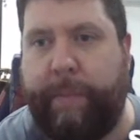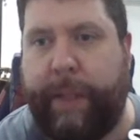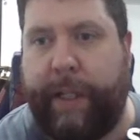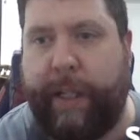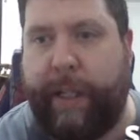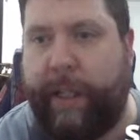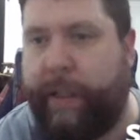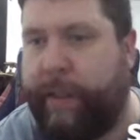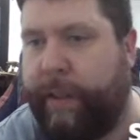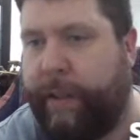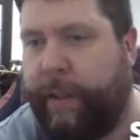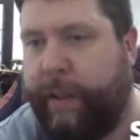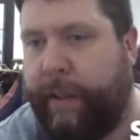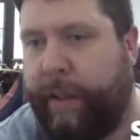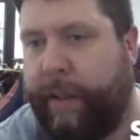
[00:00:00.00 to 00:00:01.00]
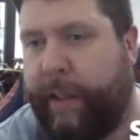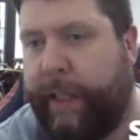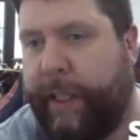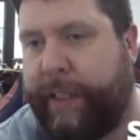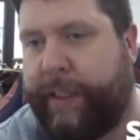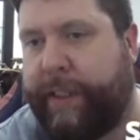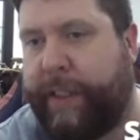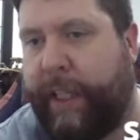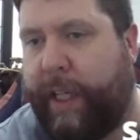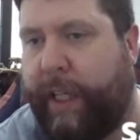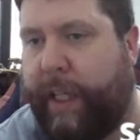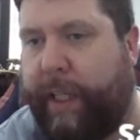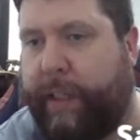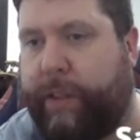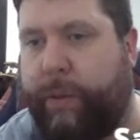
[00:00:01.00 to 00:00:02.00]
But it's
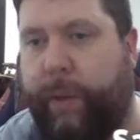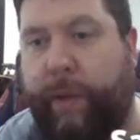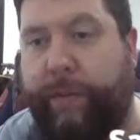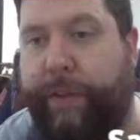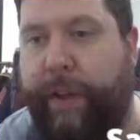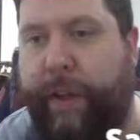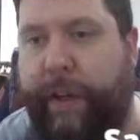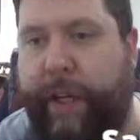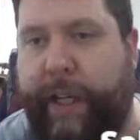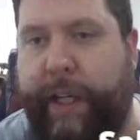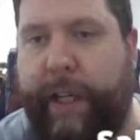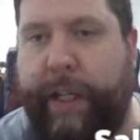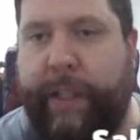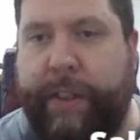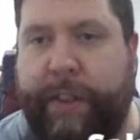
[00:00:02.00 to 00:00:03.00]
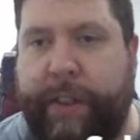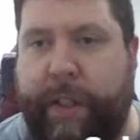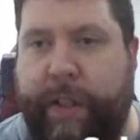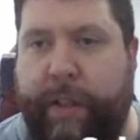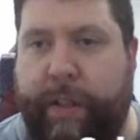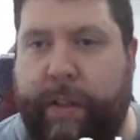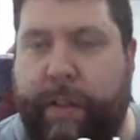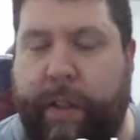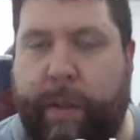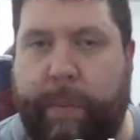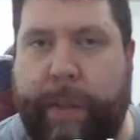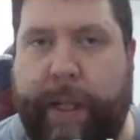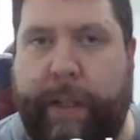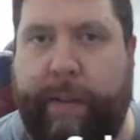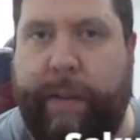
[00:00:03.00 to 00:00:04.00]
12:30 here, so I'll
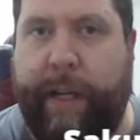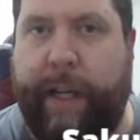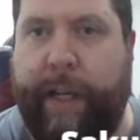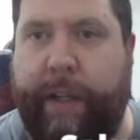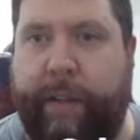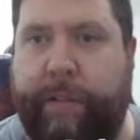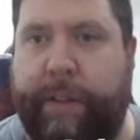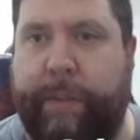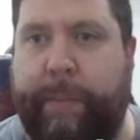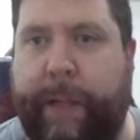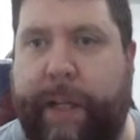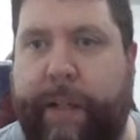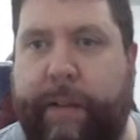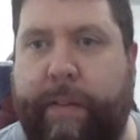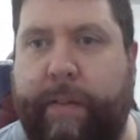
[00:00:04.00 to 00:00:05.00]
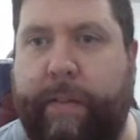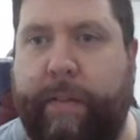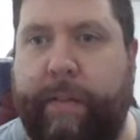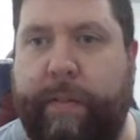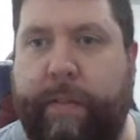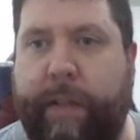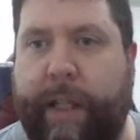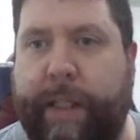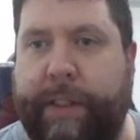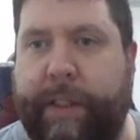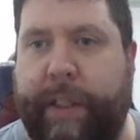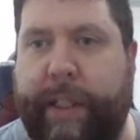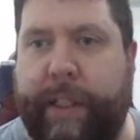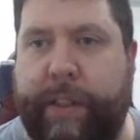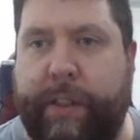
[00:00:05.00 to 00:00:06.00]
be heading off to bed as I
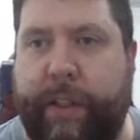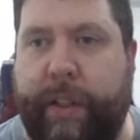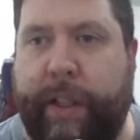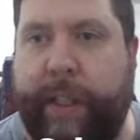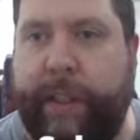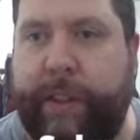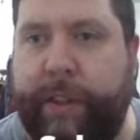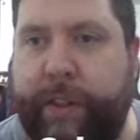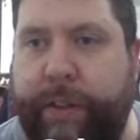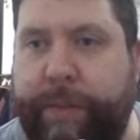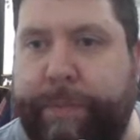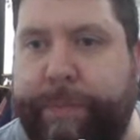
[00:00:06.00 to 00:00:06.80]
get tired soon.